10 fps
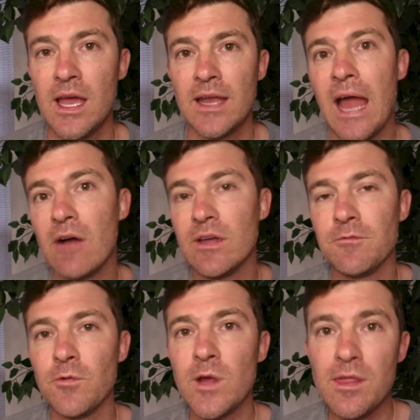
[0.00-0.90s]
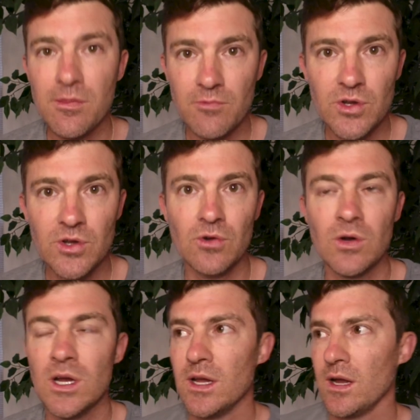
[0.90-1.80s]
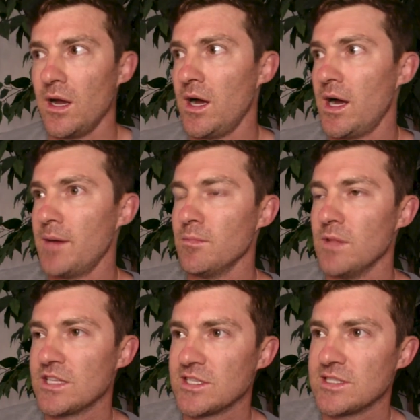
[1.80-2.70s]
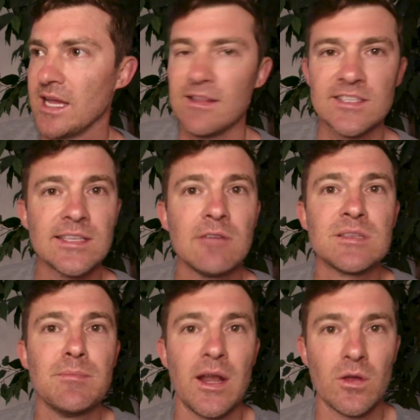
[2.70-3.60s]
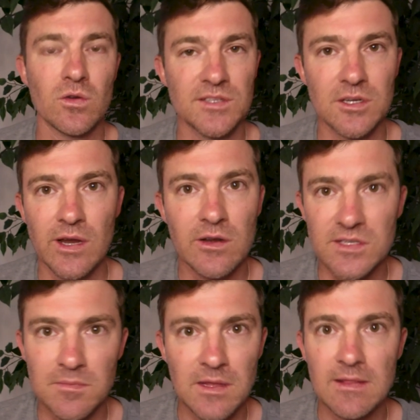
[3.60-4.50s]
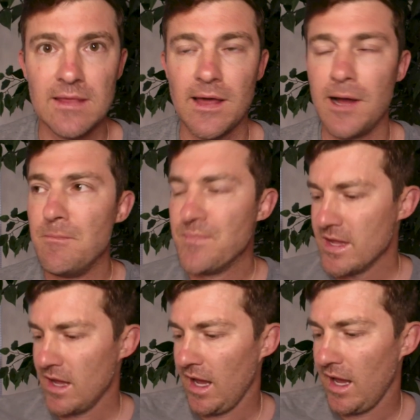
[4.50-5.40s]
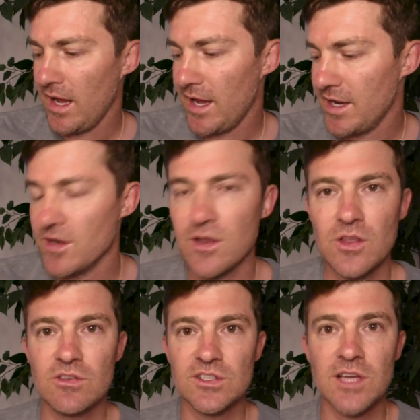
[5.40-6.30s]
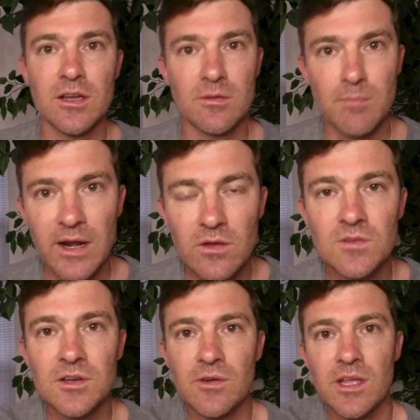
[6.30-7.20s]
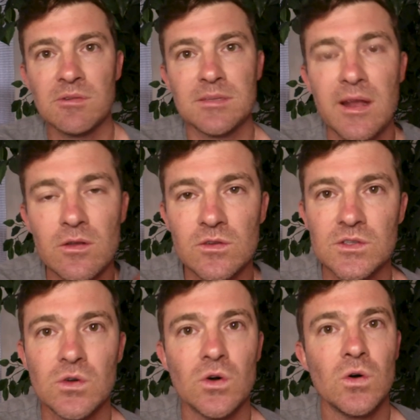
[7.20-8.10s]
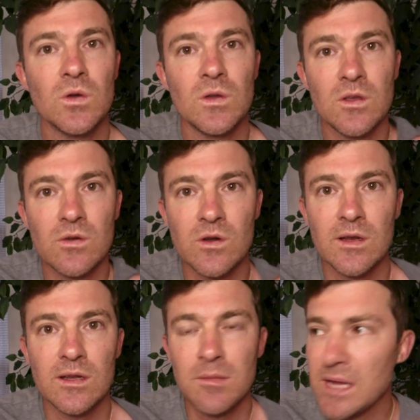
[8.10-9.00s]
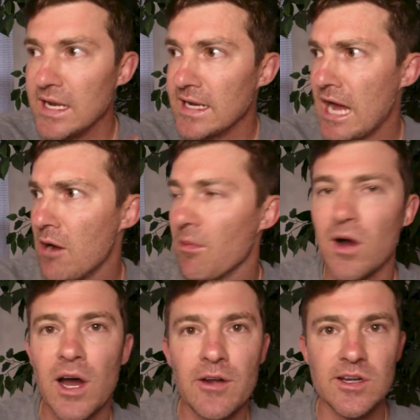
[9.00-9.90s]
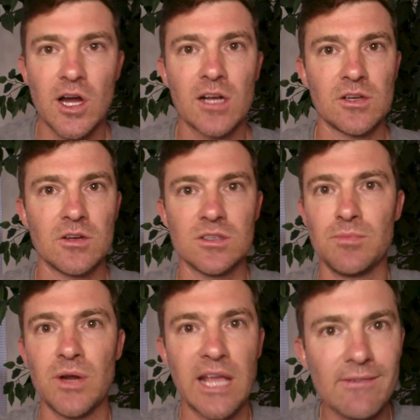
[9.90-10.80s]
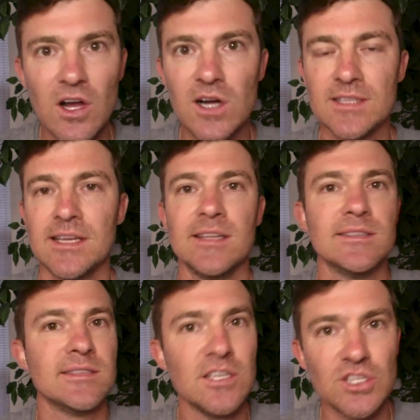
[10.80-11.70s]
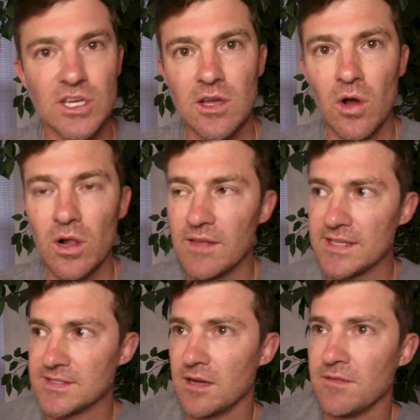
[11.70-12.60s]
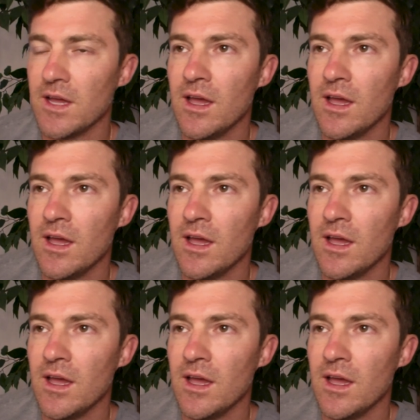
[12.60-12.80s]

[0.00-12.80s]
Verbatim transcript: Now, if we threw, um, let's just say, let's just say it was a medical degree or something like that, and you just got your medical degree, you went to medical school, you're competing now with 100 doctors, putting out content, teaching, all that stuff.